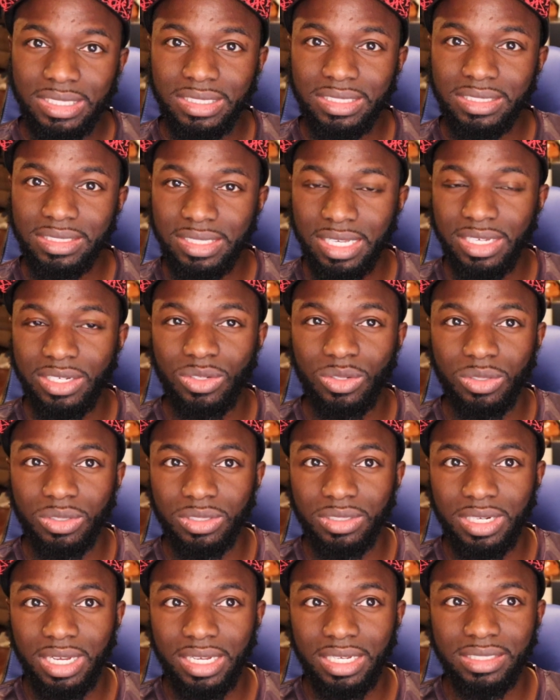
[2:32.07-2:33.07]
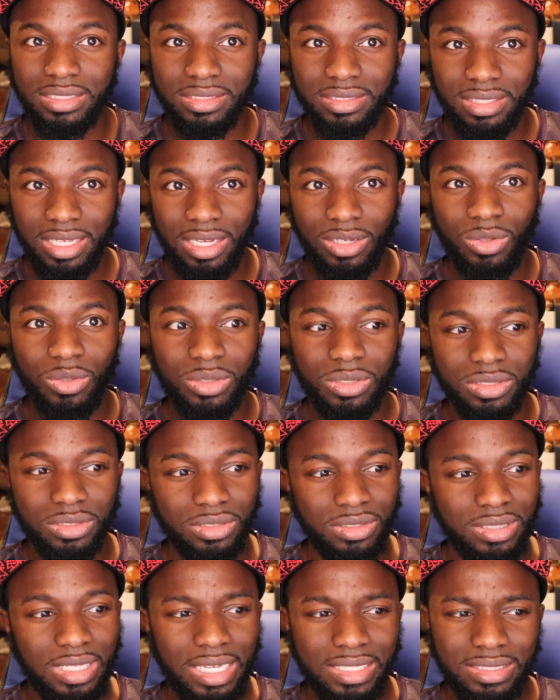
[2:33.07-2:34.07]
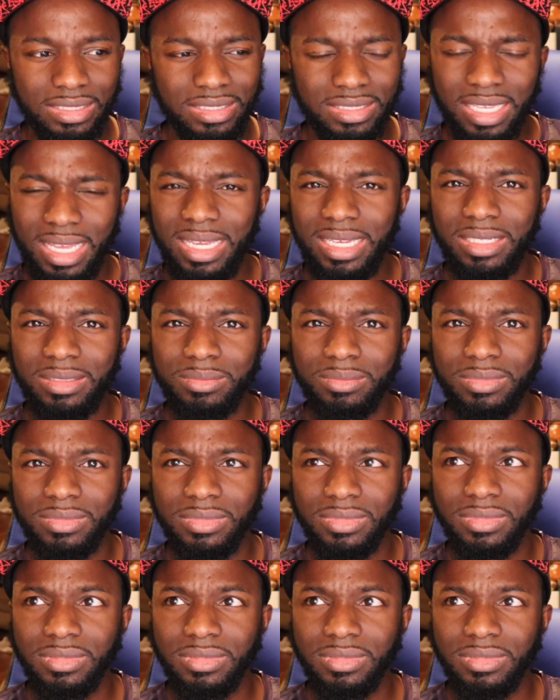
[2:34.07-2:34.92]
The second order, I ordered like the same,